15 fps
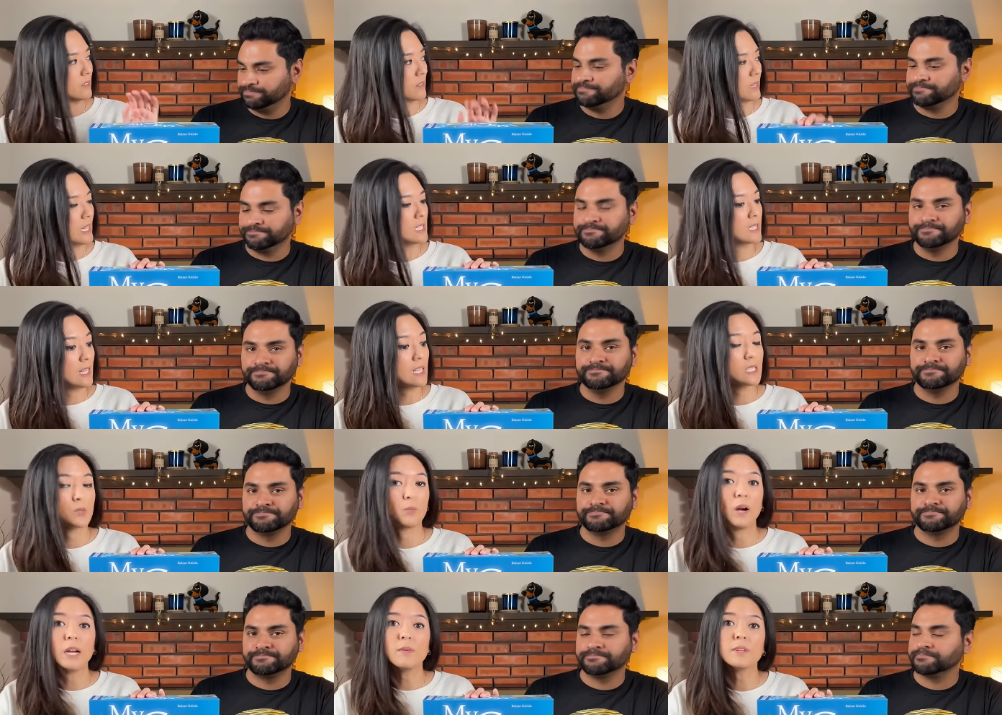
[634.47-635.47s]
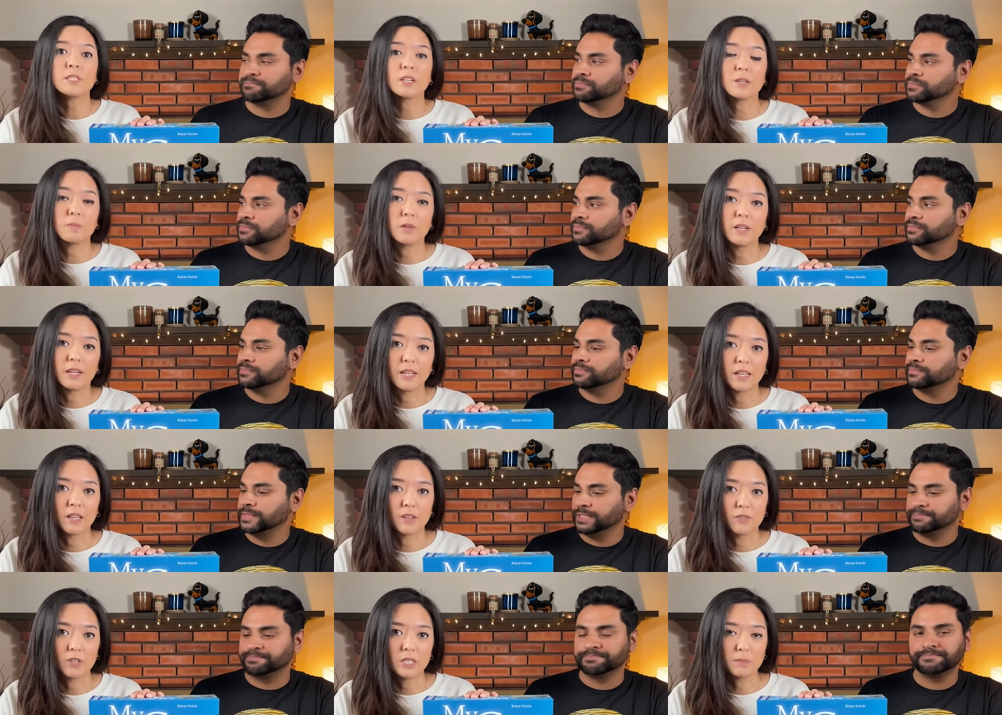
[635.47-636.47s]
Speaker 1: But that is why we started playing it in the
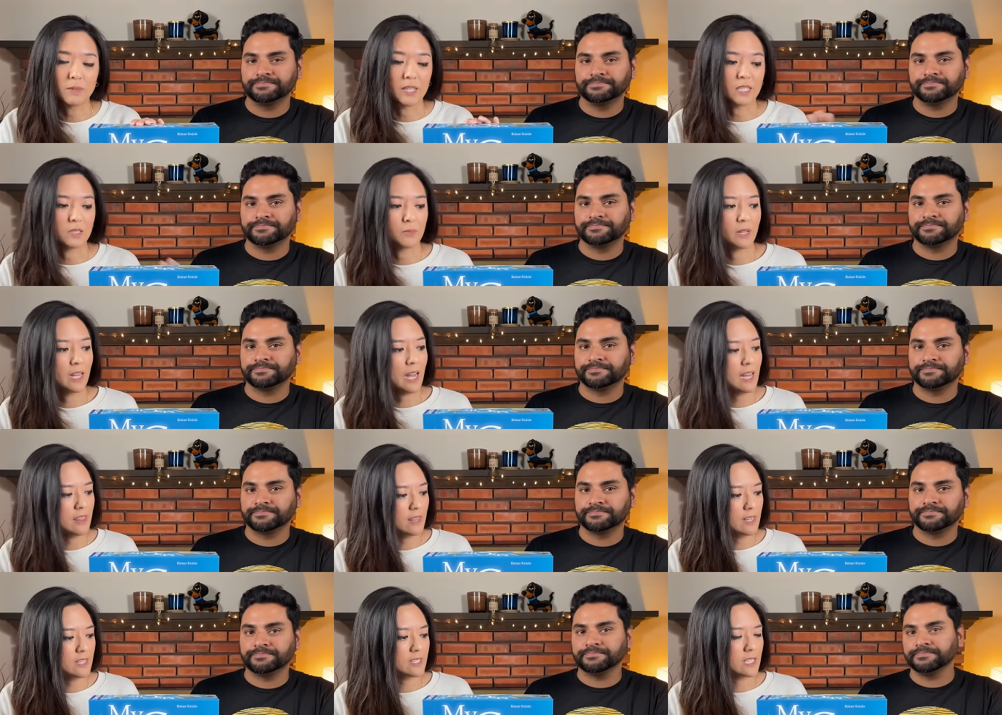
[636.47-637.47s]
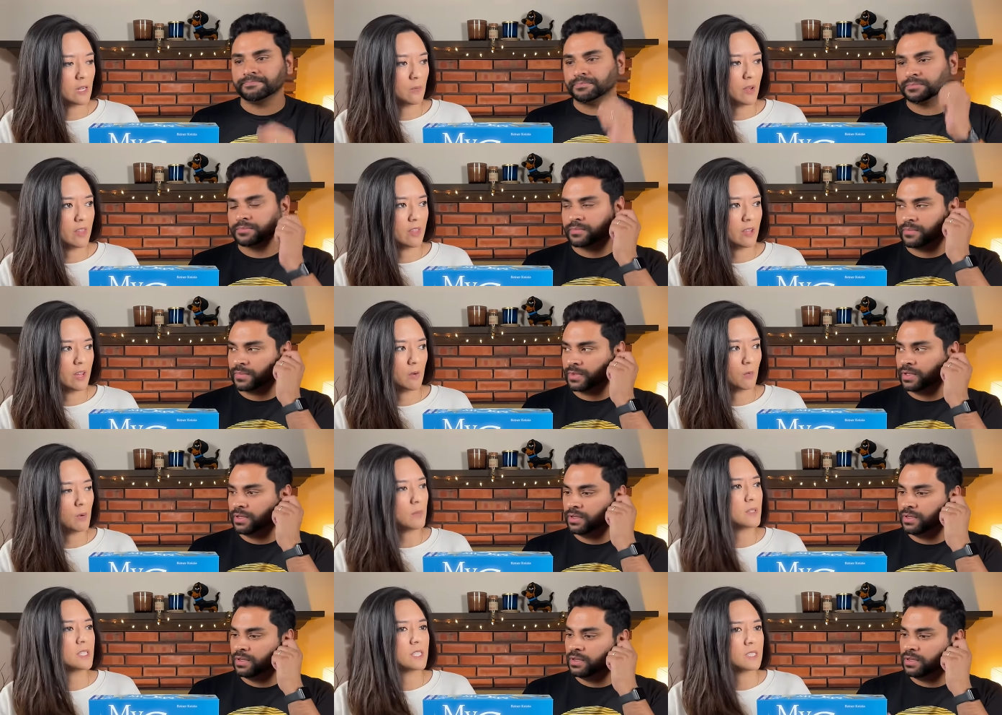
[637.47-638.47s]
first place. We had this and we thought, what
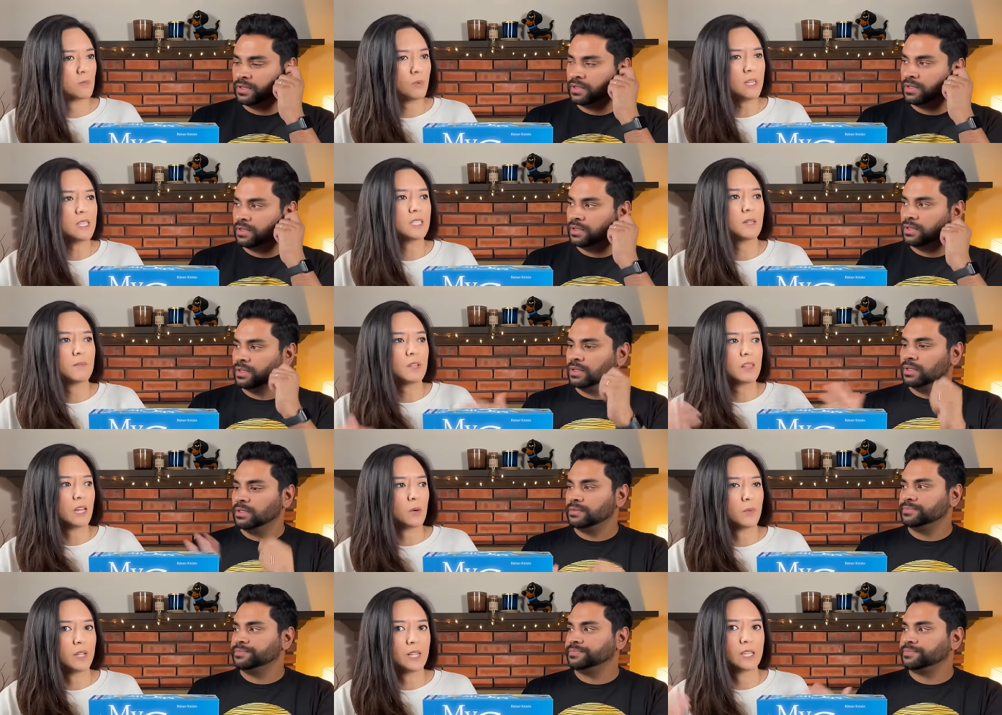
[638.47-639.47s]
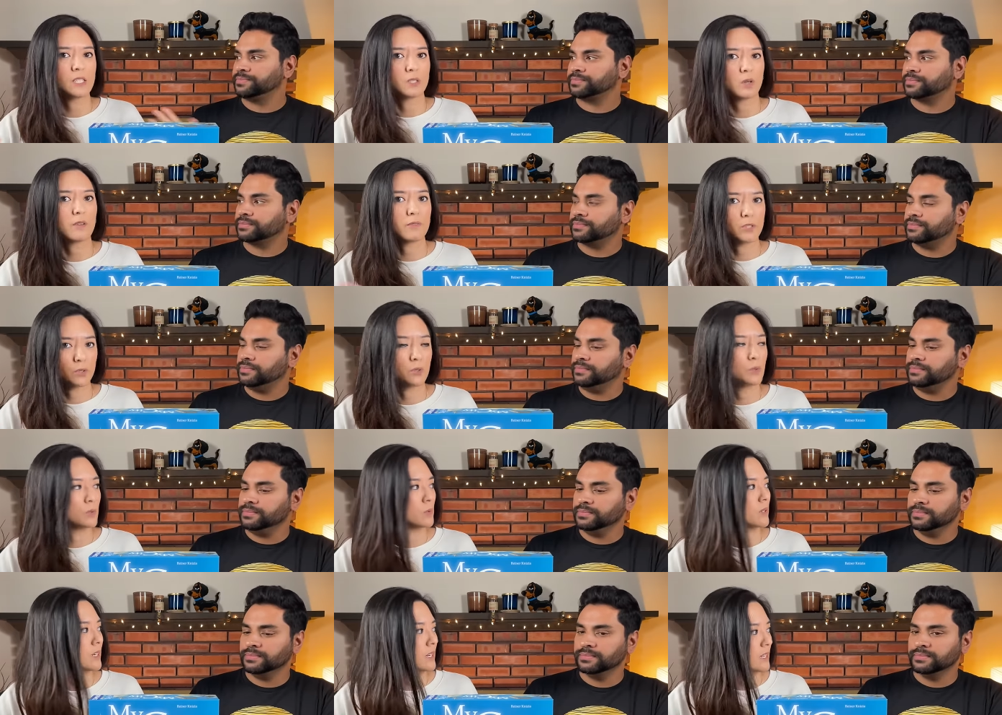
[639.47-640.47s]
is something that we can sort of
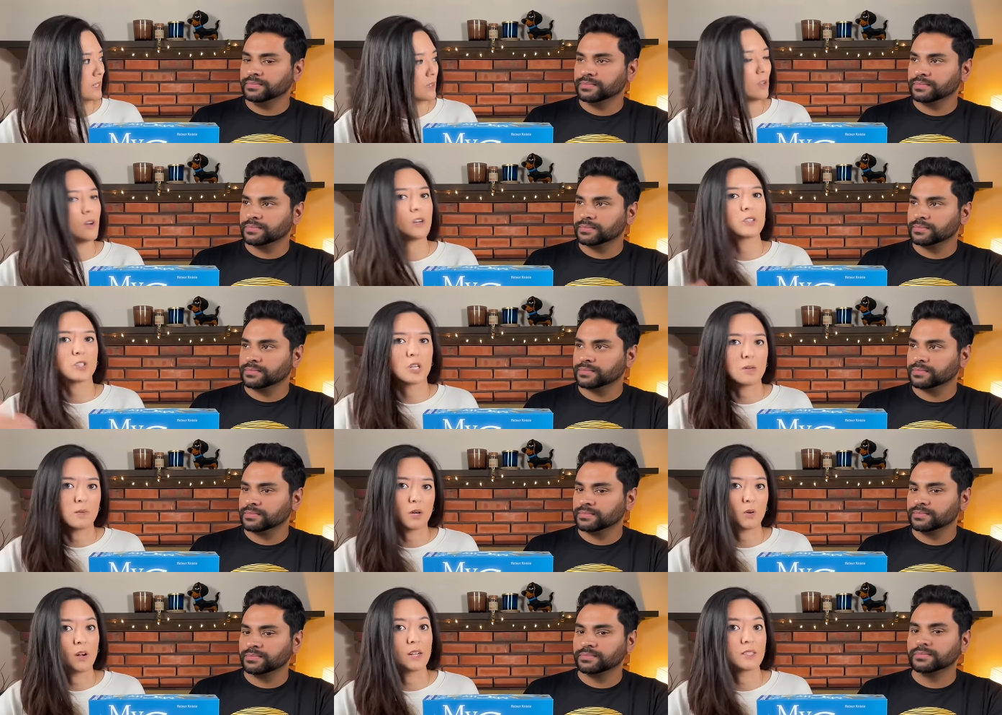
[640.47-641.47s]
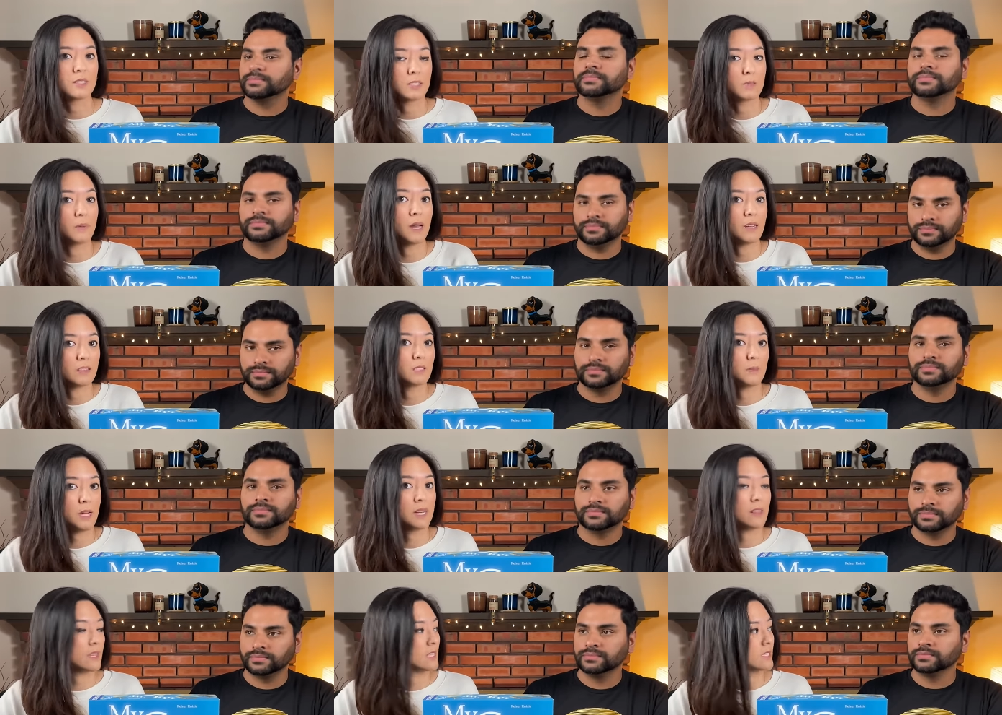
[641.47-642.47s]
do long-term across the
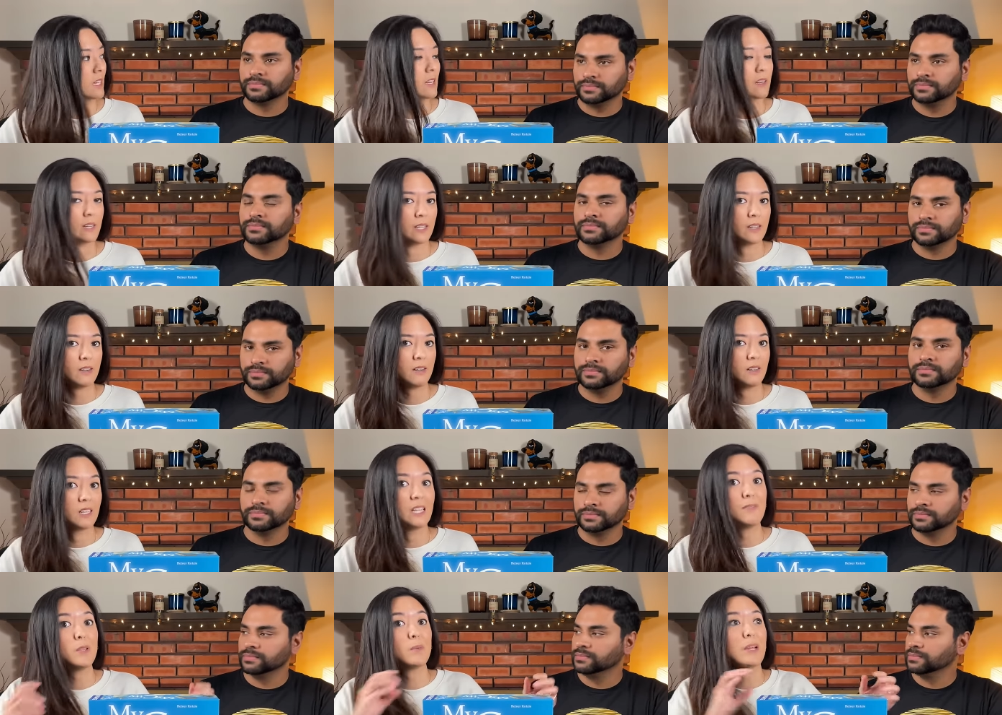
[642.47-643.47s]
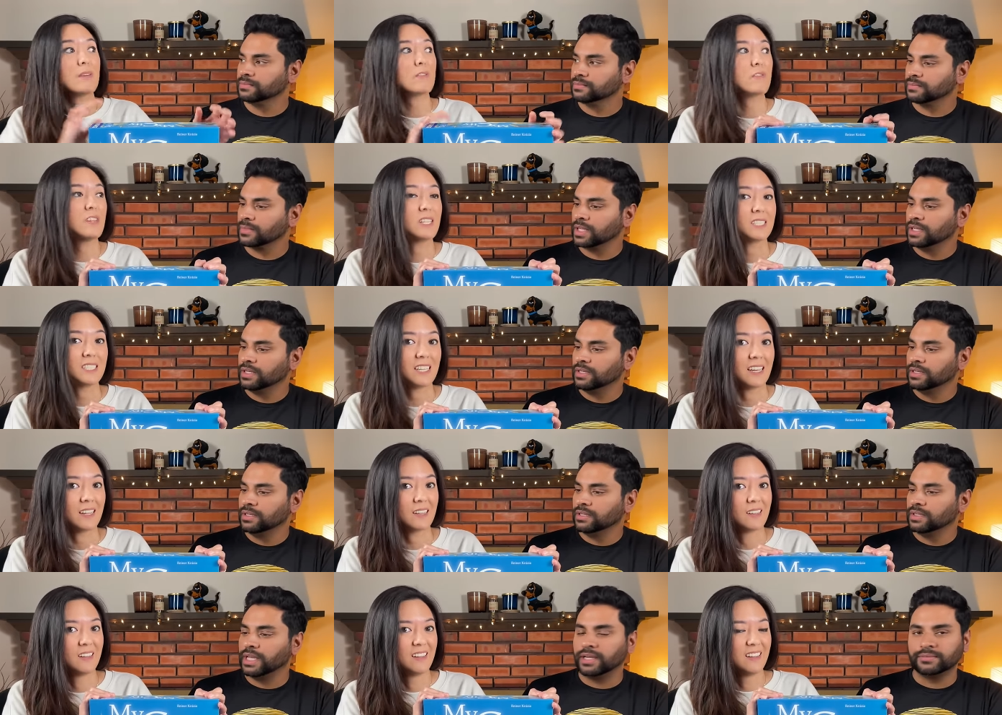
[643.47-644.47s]
spanning the entire year, even though we haven't finished it yet.
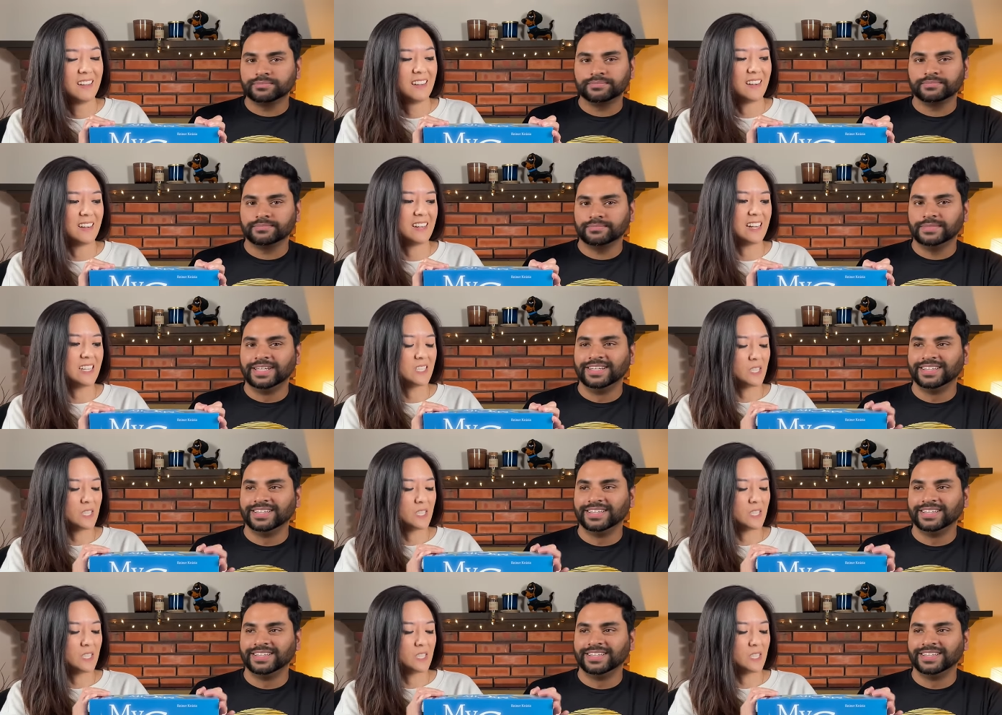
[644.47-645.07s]
Yeah. And